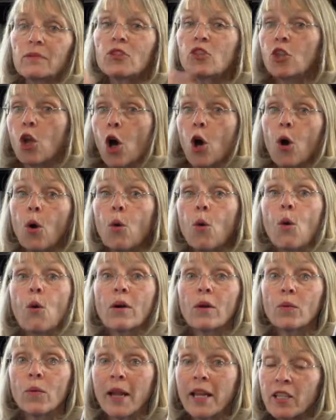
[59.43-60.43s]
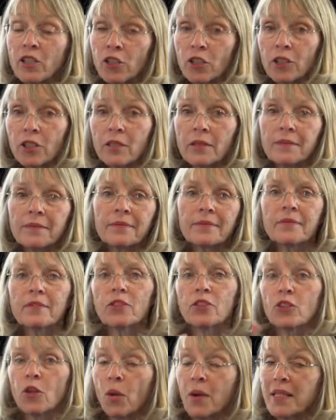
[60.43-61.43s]
Joe or Ranger,
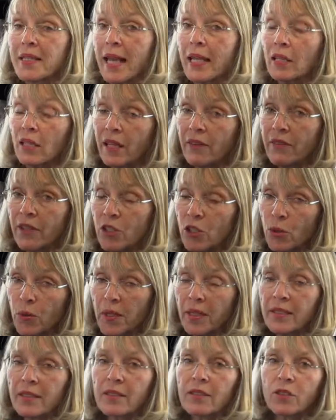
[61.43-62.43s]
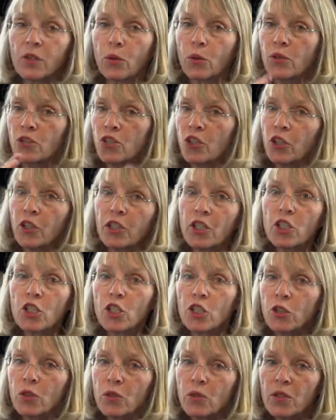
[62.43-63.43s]
there's always that love interest. So who's she going to
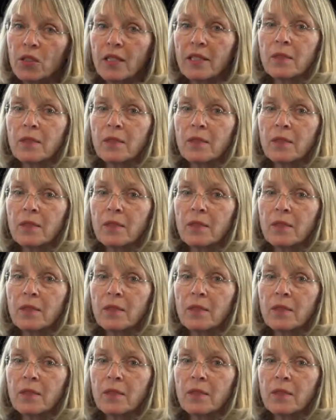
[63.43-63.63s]
choose?